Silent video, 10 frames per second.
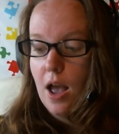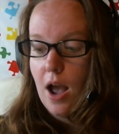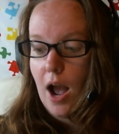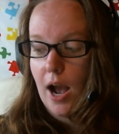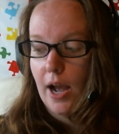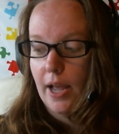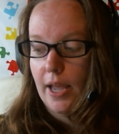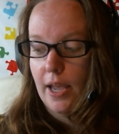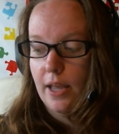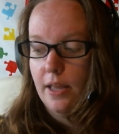
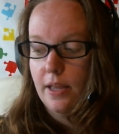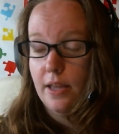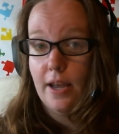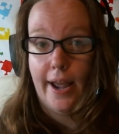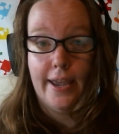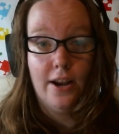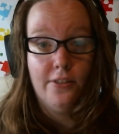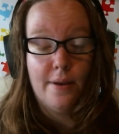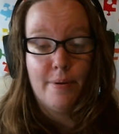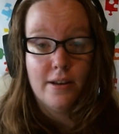I hear
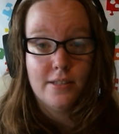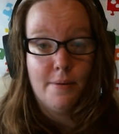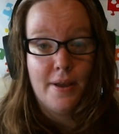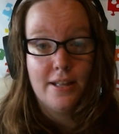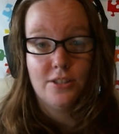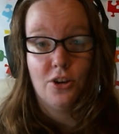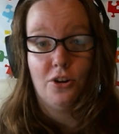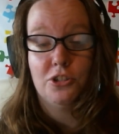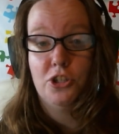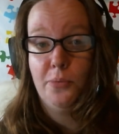that Posca pens
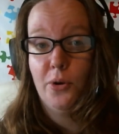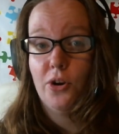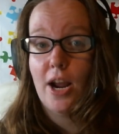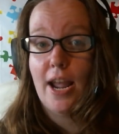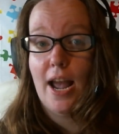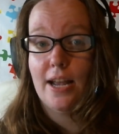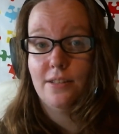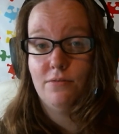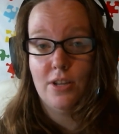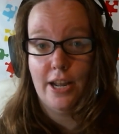are super great.
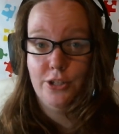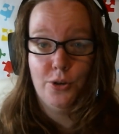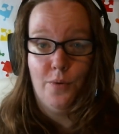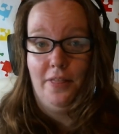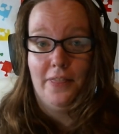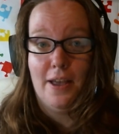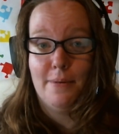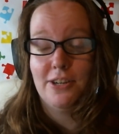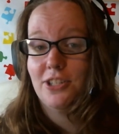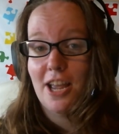I do want
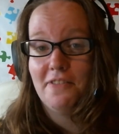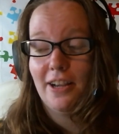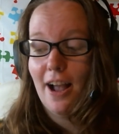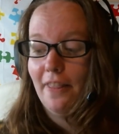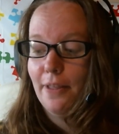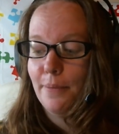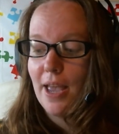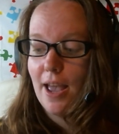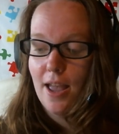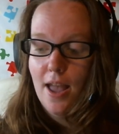them. I just haven't gotten them
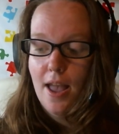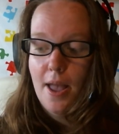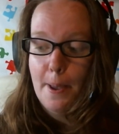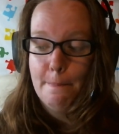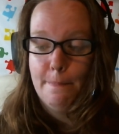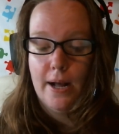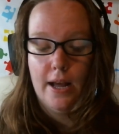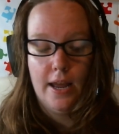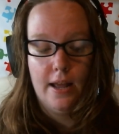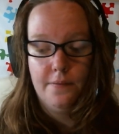yet.
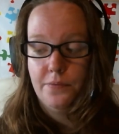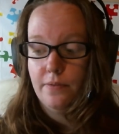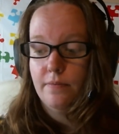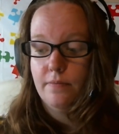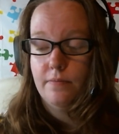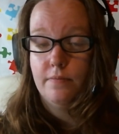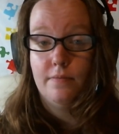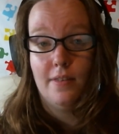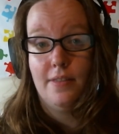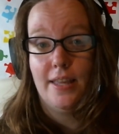But
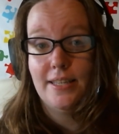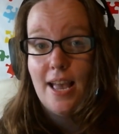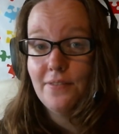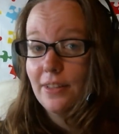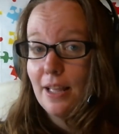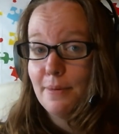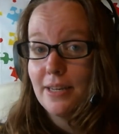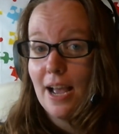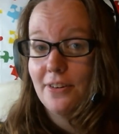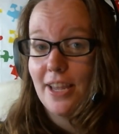these haven't let me
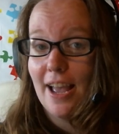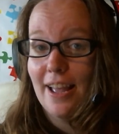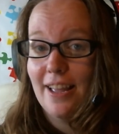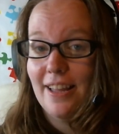down yet.